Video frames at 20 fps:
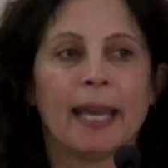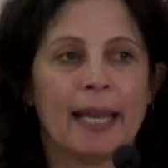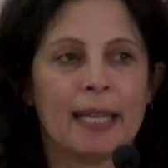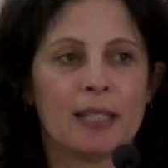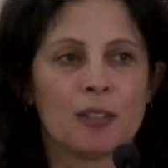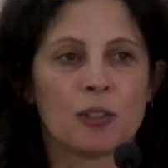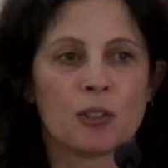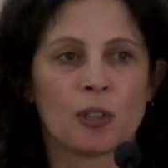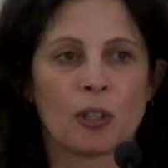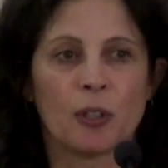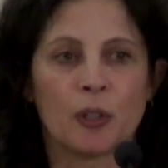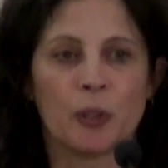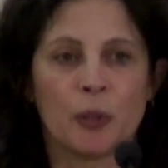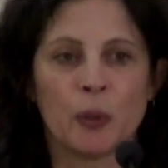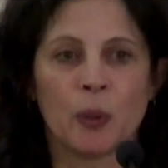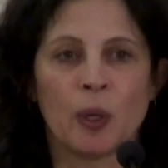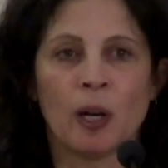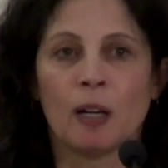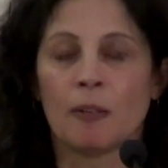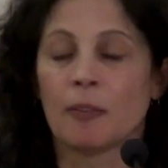And
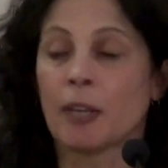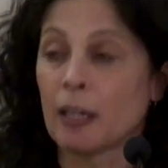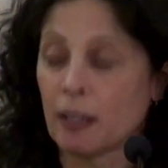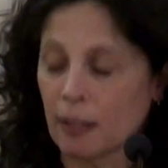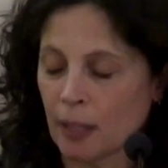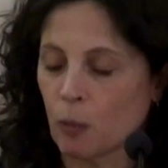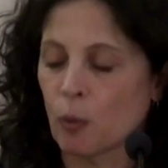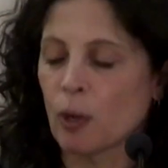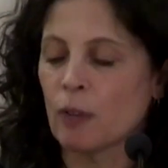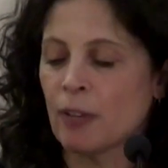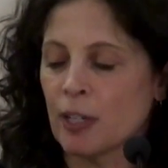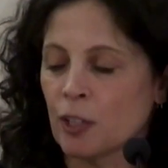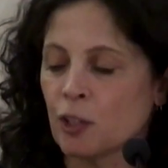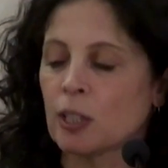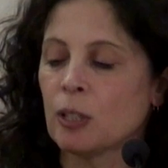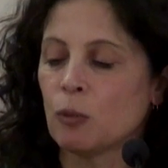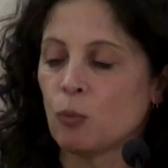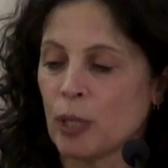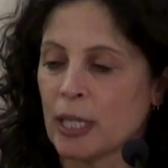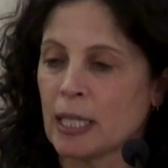so they were
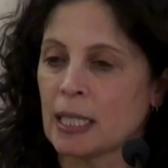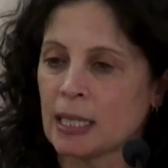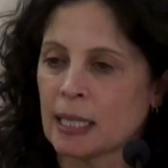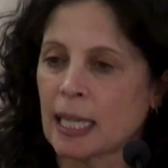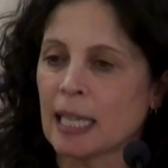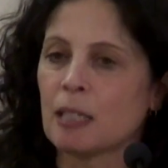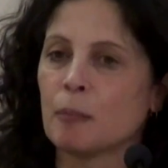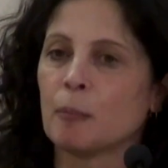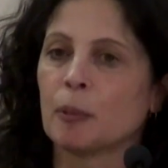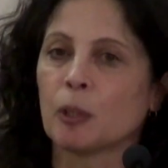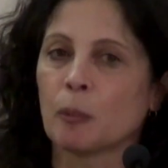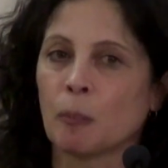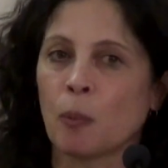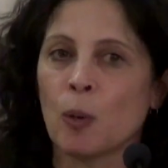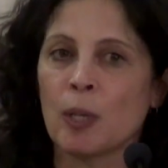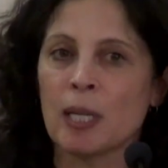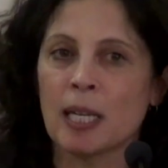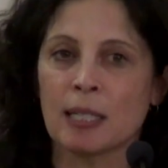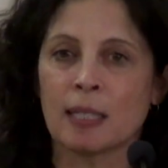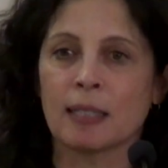eventually reinstated. But the
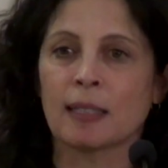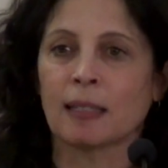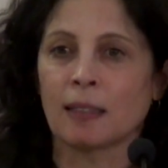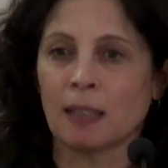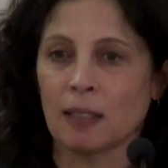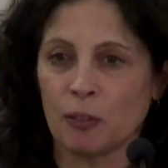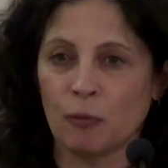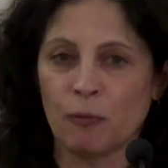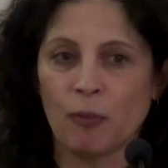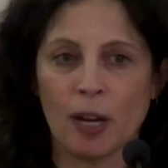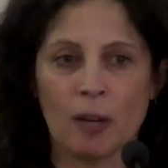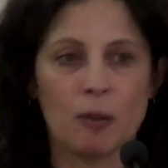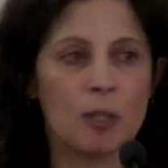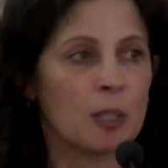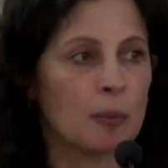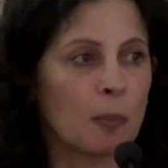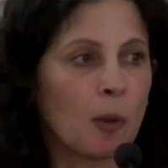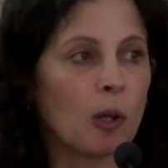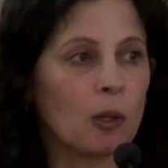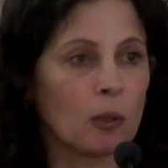point is that this
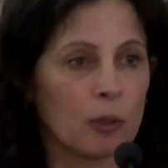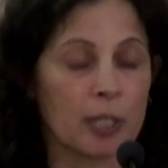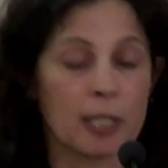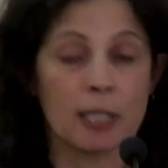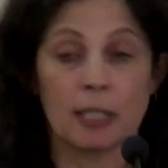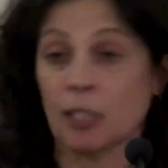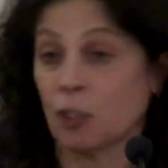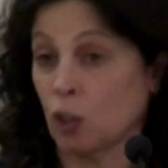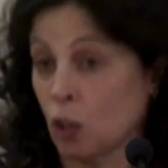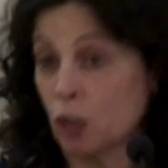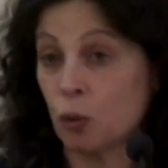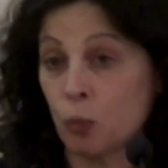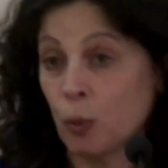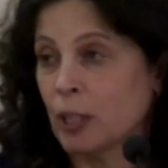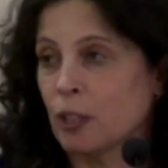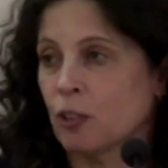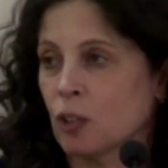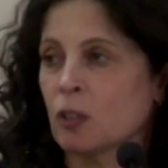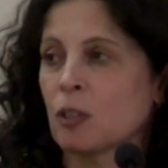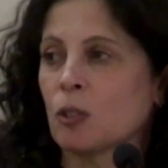very small organization, because it's
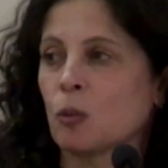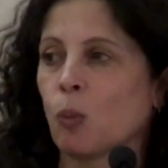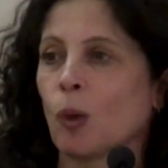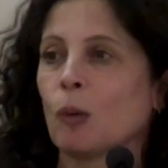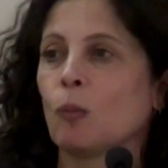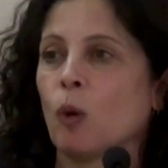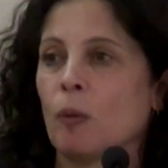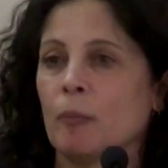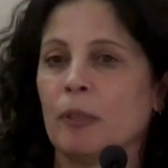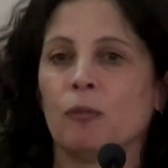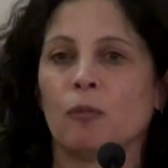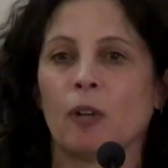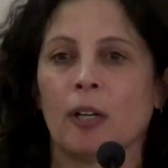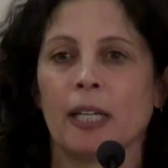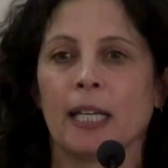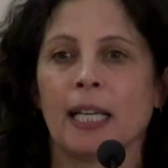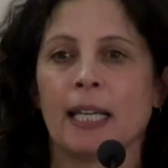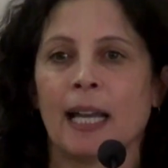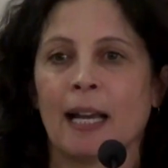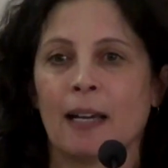really just this one woman
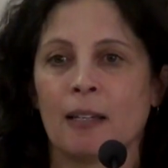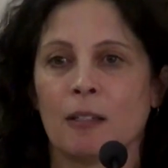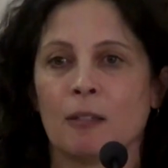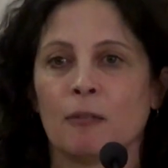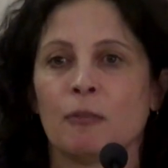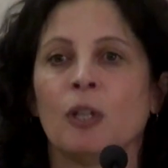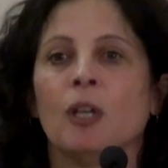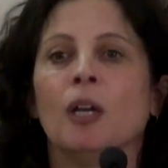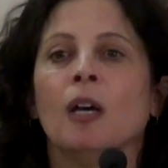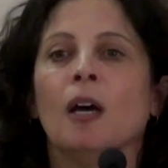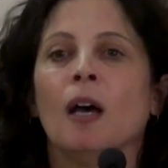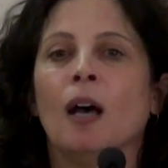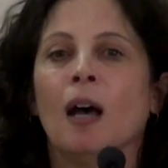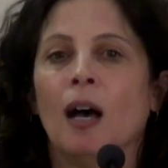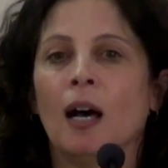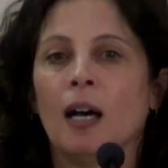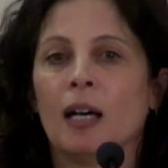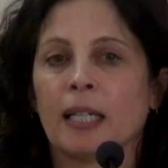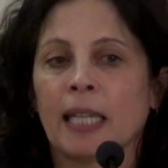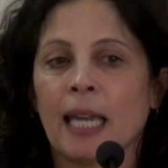running it out of
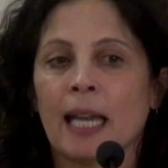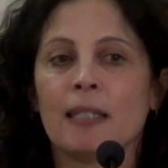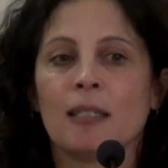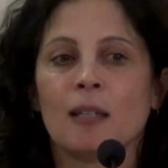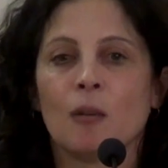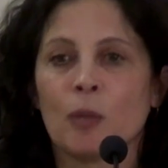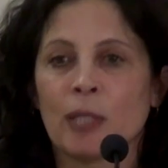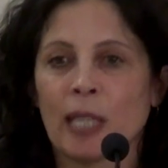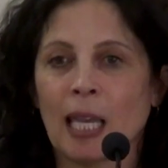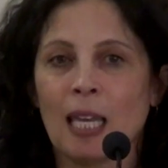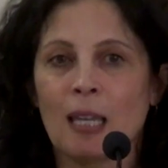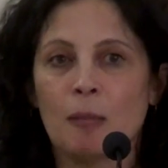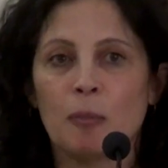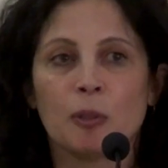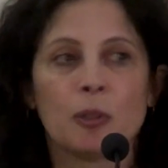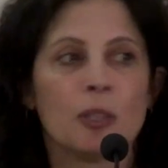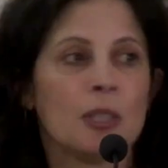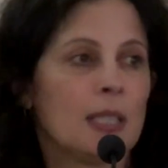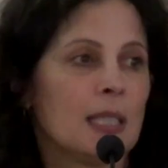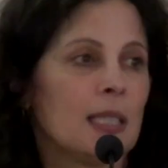Kenya, was
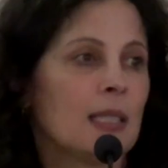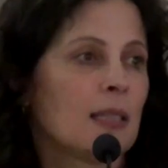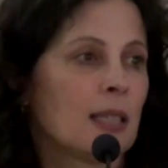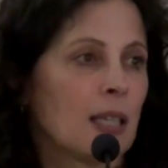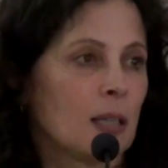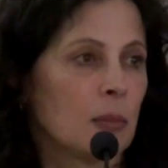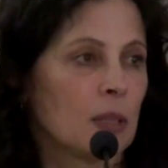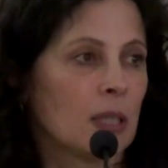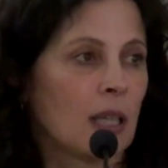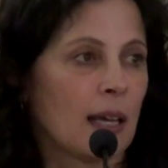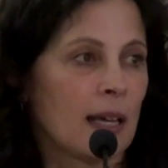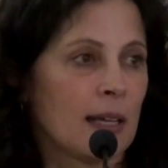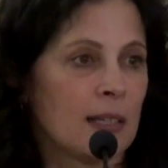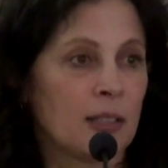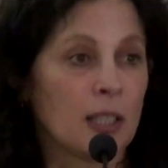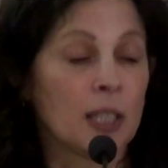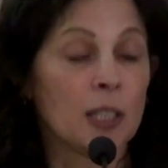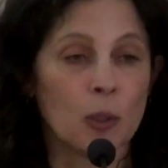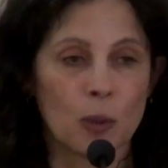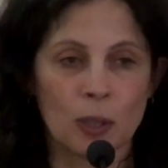able to
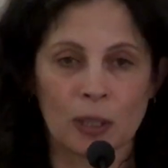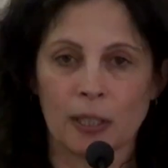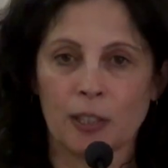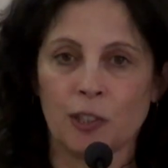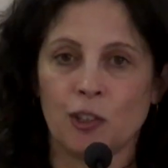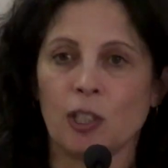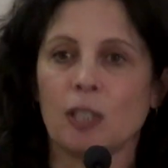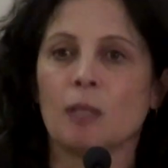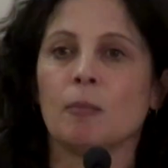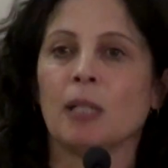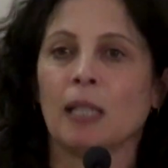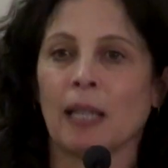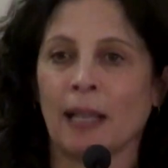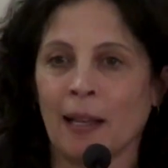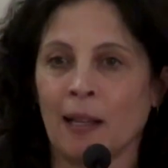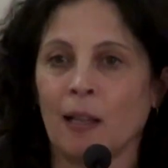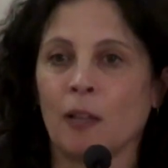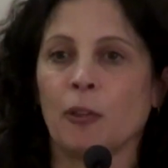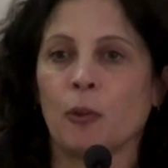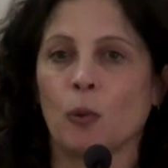destabilize, a legitimate
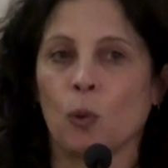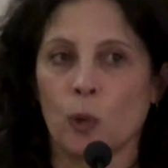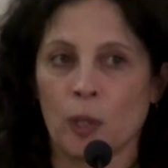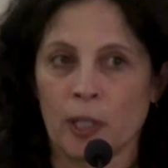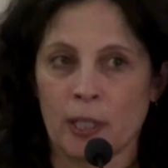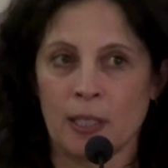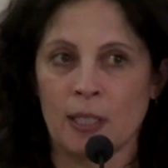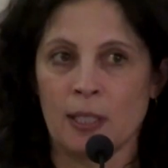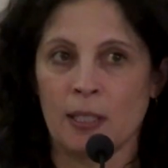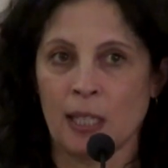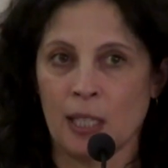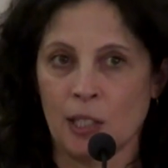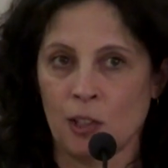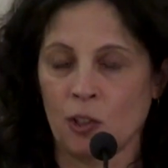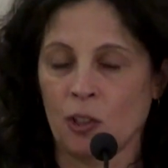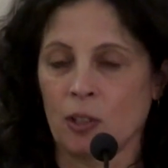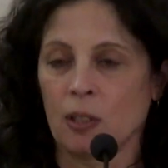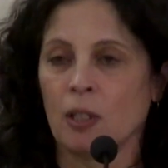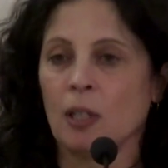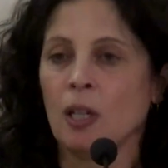health
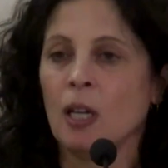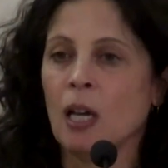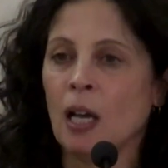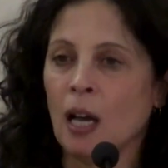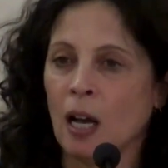organization.